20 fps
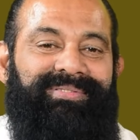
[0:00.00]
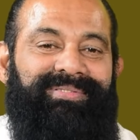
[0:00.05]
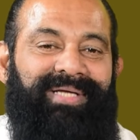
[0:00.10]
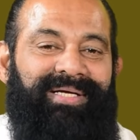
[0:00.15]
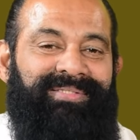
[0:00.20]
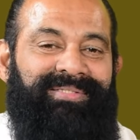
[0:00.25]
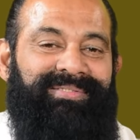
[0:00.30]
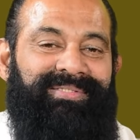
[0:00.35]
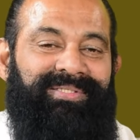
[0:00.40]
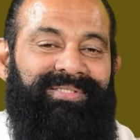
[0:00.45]

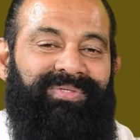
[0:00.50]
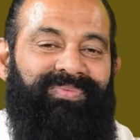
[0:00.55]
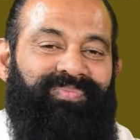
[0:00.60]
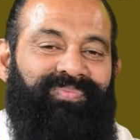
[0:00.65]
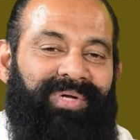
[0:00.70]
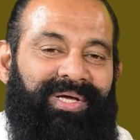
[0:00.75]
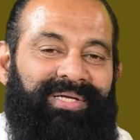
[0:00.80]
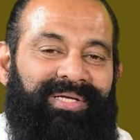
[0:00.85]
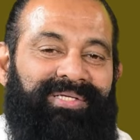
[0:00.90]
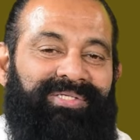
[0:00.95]
Nansen
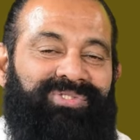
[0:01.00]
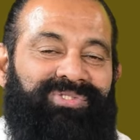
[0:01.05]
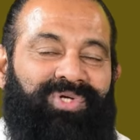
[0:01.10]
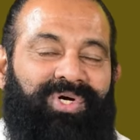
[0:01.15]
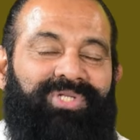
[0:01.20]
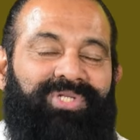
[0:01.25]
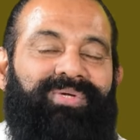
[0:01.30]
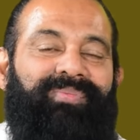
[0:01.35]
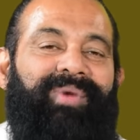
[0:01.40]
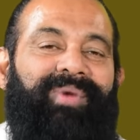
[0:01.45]
replied, it is
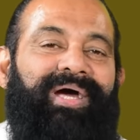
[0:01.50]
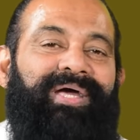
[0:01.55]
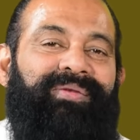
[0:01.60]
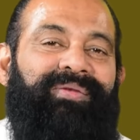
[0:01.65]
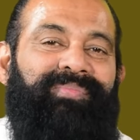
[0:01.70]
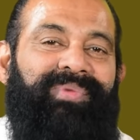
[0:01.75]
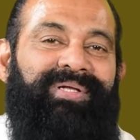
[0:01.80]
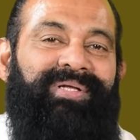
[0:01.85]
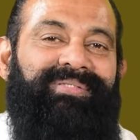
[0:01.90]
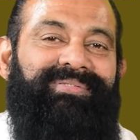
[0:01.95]
not the
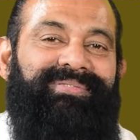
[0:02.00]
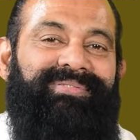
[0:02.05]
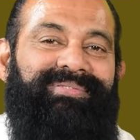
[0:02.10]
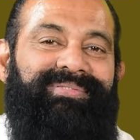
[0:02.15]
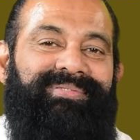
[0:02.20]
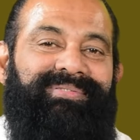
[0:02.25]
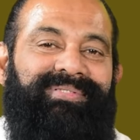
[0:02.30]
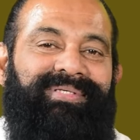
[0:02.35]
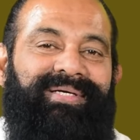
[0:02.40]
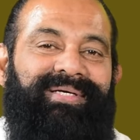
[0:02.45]
mind
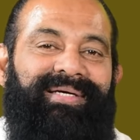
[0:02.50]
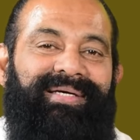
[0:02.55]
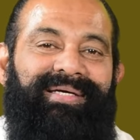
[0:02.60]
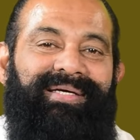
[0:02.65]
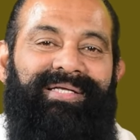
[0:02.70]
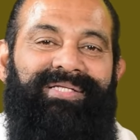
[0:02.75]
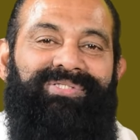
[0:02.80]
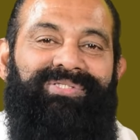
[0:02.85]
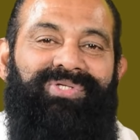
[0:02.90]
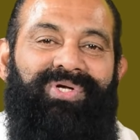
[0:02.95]
means,
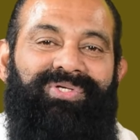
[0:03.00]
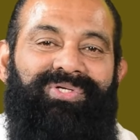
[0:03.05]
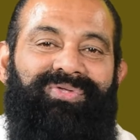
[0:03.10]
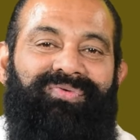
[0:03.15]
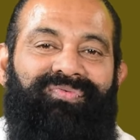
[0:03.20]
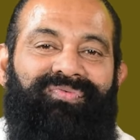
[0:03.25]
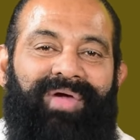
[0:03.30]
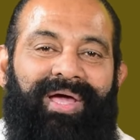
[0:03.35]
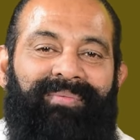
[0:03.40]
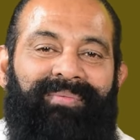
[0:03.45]
it is not the
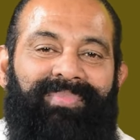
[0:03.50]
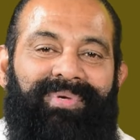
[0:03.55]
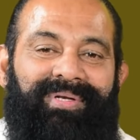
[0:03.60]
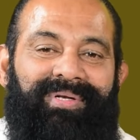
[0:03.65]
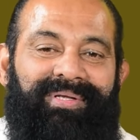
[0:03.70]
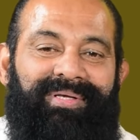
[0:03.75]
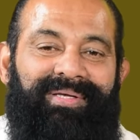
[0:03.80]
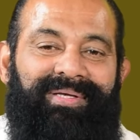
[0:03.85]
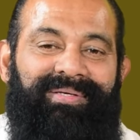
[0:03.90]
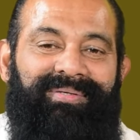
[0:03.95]

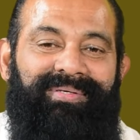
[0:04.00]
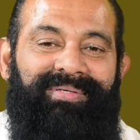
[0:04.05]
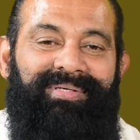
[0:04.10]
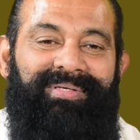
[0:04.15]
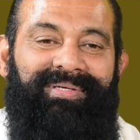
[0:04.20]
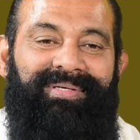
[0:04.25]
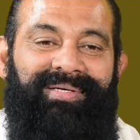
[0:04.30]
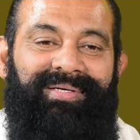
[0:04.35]
family,